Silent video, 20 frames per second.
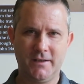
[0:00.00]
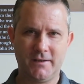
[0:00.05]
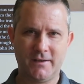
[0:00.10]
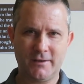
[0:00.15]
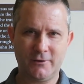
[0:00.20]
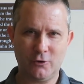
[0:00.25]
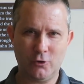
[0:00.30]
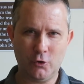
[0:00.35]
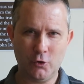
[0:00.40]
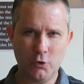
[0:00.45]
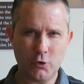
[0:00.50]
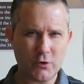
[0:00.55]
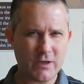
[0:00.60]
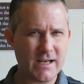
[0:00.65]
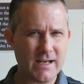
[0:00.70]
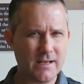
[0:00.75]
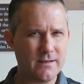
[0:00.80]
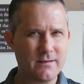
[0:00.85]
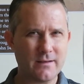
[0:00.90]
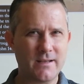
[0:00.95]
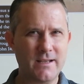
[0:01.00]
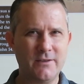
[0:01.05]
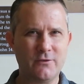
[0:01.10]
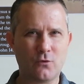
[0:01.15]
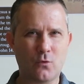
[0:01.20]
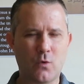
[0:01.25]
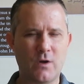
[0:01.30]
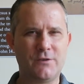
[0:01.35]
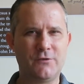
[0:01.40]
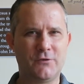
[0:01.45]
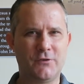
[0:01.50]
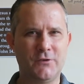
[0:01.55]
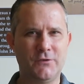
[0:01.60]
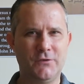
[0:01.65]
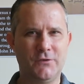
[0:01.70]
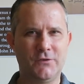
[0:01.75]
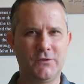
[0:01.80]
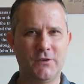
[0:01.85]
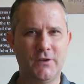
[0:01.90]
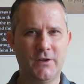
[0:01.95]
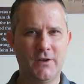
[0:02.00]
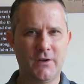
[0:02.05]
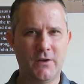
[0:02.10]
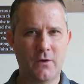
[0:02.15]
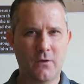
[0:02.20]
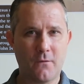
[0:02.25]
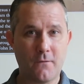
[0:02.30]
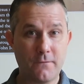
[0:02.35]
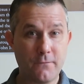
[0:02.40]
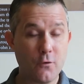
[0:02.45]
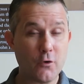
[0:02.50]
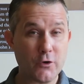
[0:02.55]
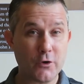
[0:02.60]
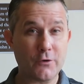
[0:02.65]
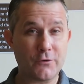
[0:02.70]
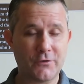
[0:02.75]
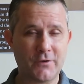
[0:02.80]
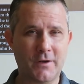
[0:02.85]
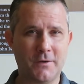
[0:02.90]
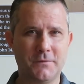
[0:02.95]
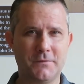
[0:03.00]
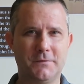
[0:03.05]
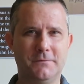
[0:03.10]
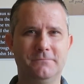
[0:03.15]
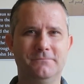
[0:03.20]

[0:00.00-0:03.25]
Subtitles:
than looking into these questions for yourself?